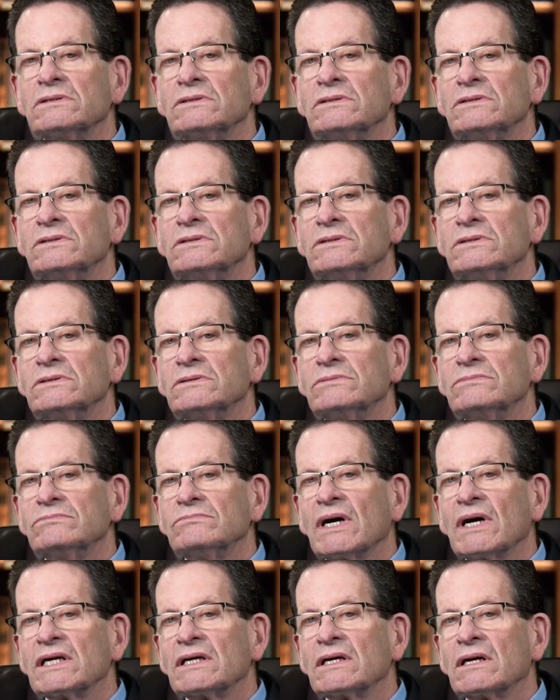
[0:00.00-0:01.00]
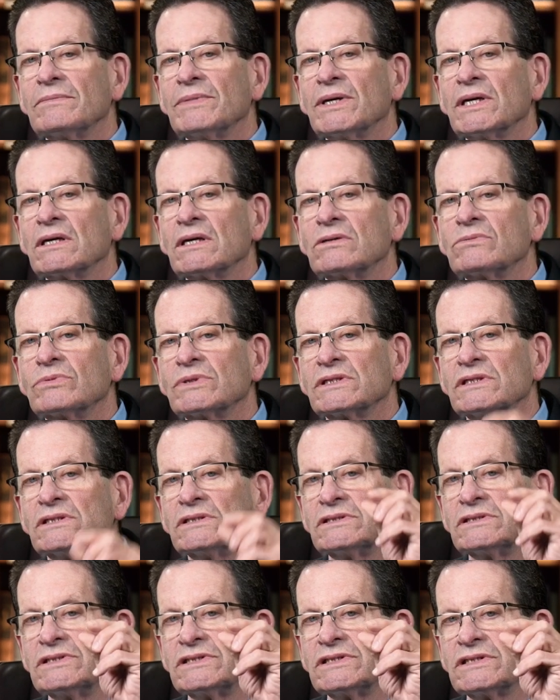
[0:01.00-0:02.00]
you might come ahead with a
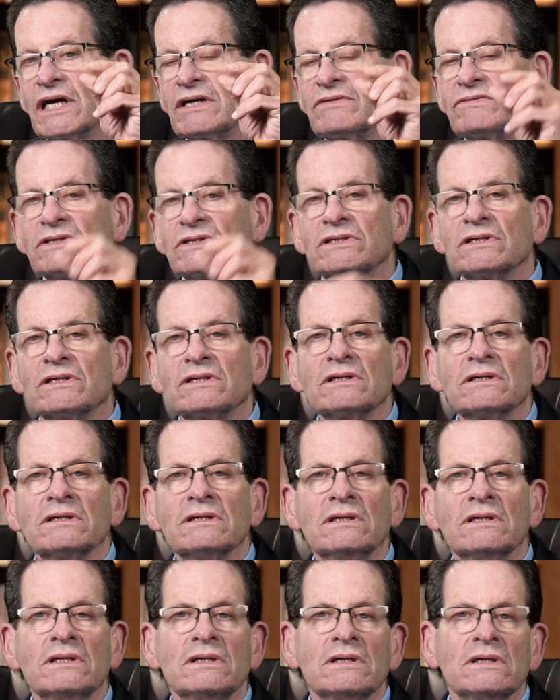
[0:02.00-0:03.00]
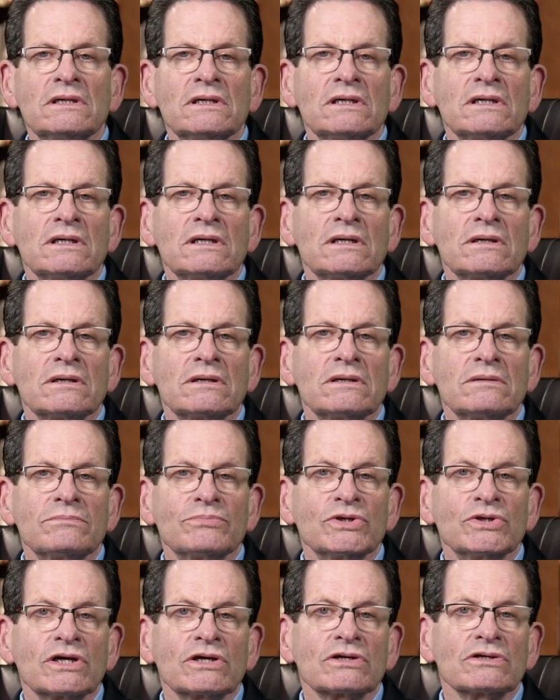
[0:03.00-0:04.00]
slight return,
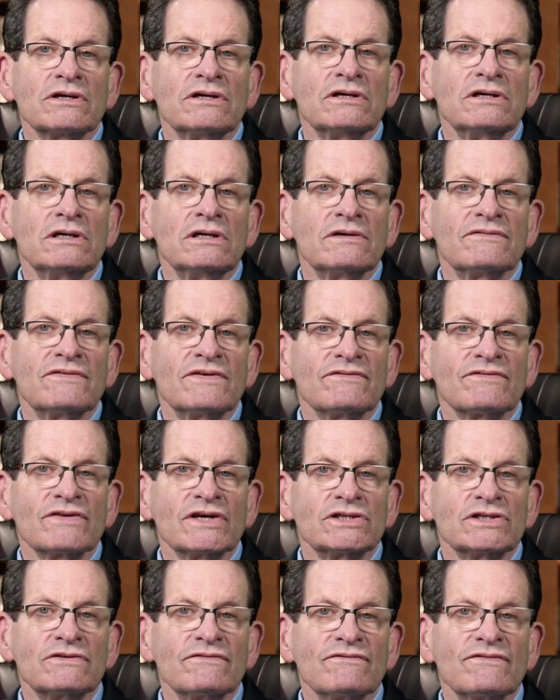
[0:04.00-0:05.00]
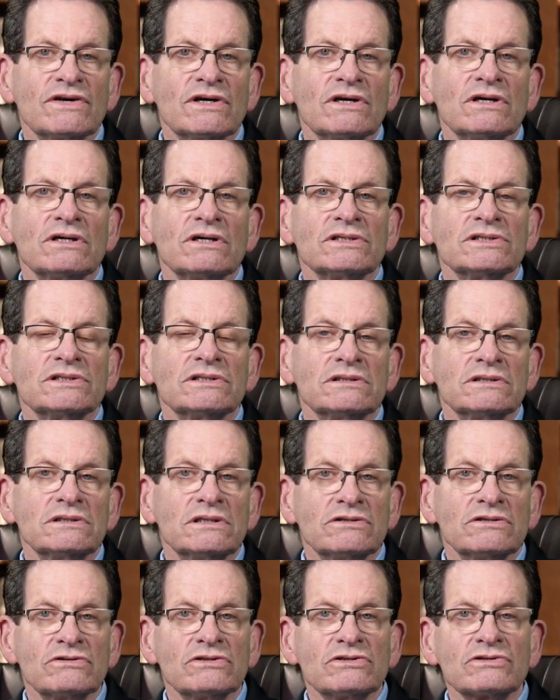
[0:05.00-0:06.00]
particularly if inflation falls and
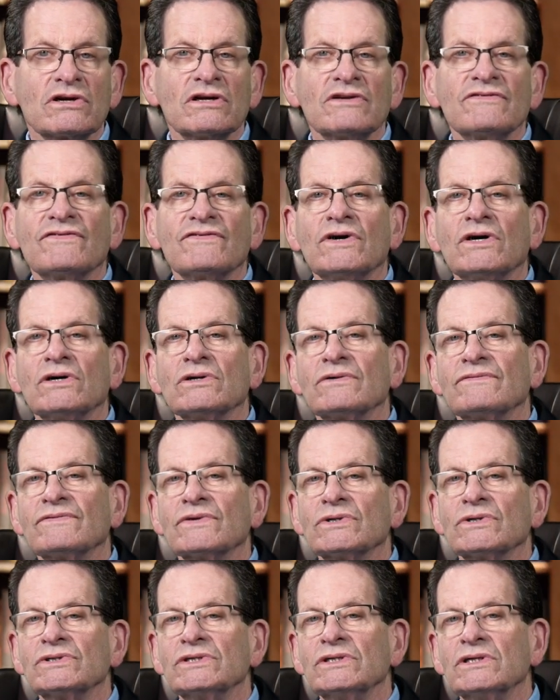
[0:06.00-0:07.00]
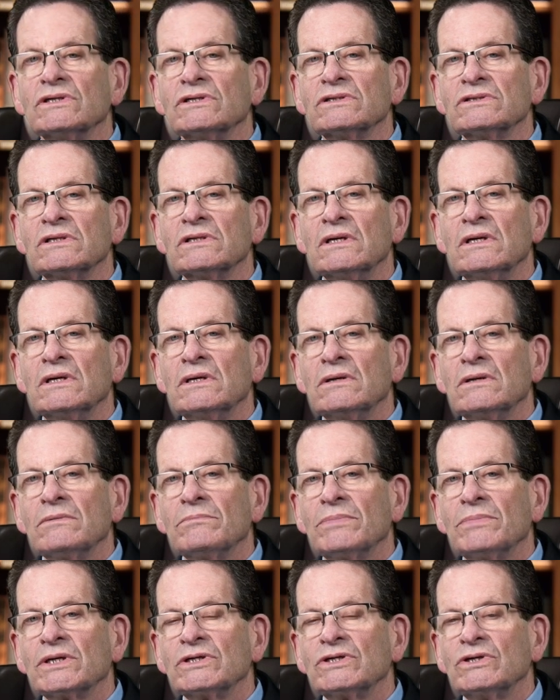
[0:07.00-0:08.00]
interest rates fall over those years,
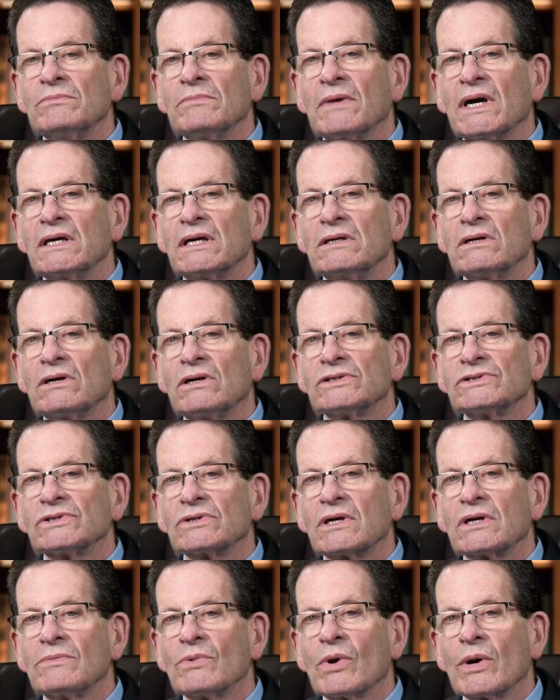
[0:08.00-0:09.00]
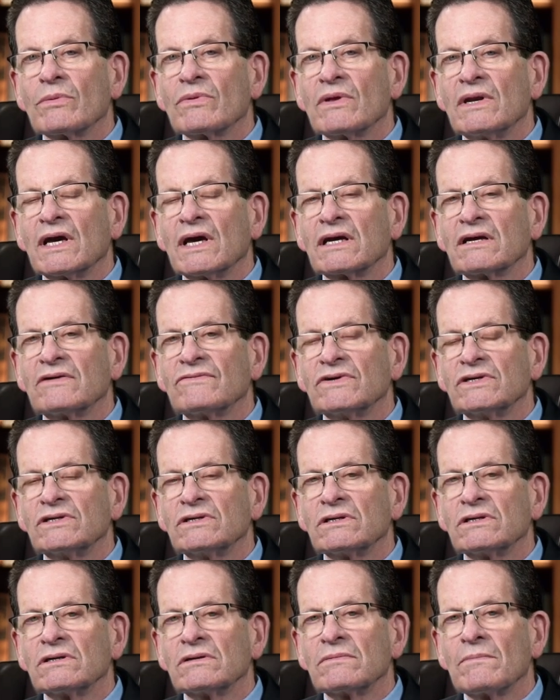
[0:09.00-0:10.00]
but you might also come away with a negative
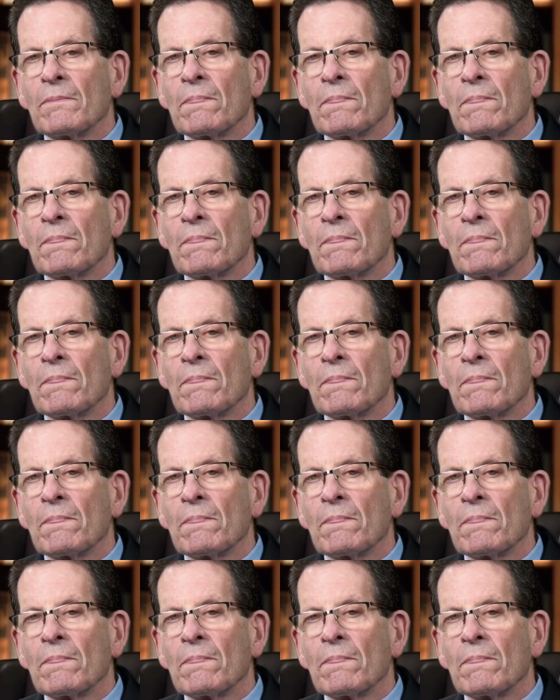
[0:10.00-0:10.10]
return.